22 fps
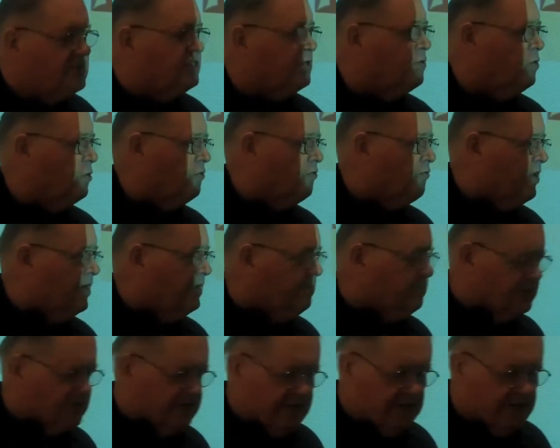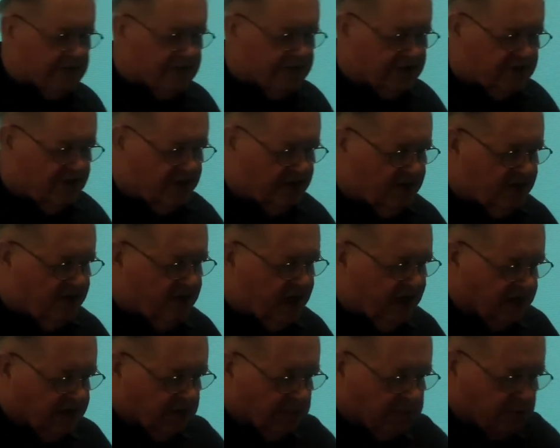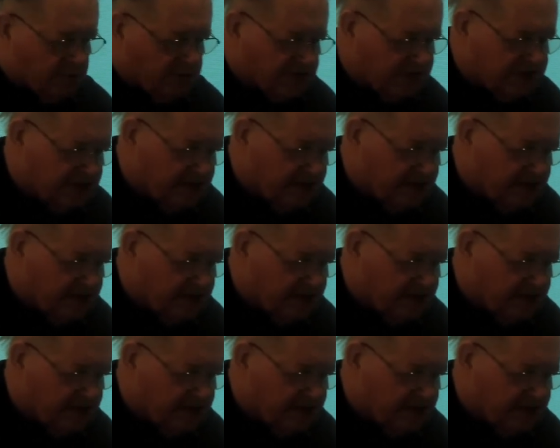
a so-called red series and a blue